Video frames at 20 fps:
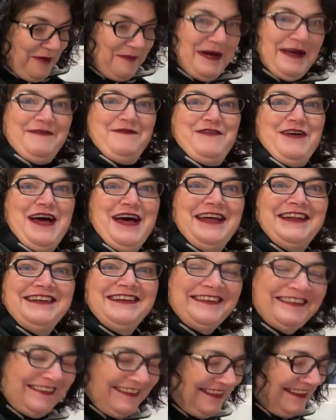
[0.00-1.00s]
my fun.
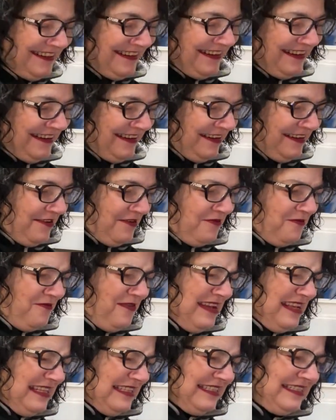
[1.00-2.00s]

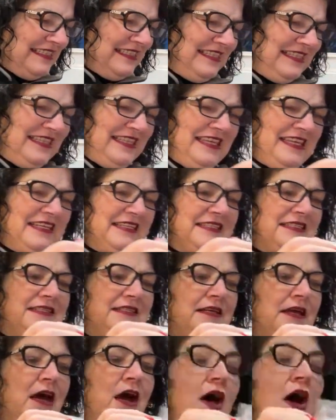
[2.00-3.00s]
What is this?
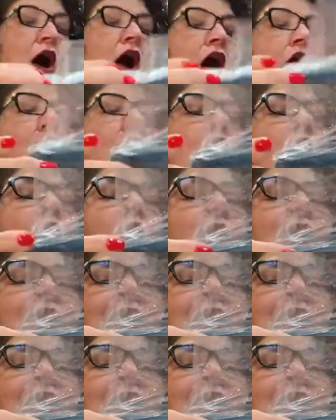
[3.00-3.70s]
Oh,